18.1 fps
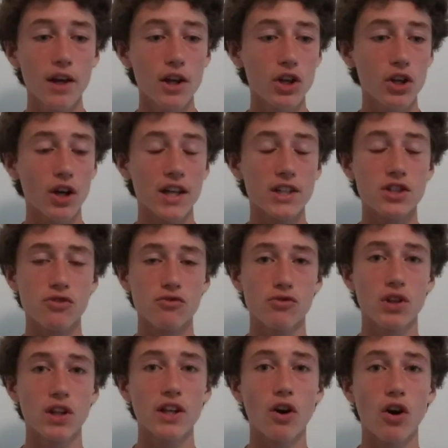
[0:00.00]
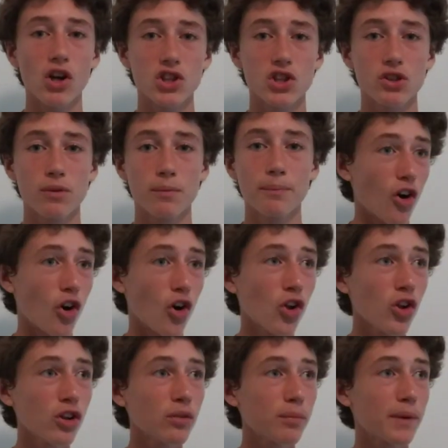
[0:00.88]
You guys are really awesome.
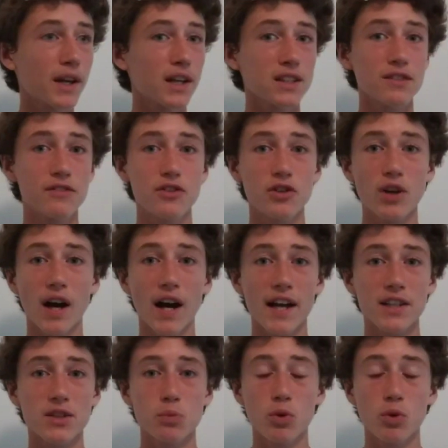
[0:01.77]
All because of you guys,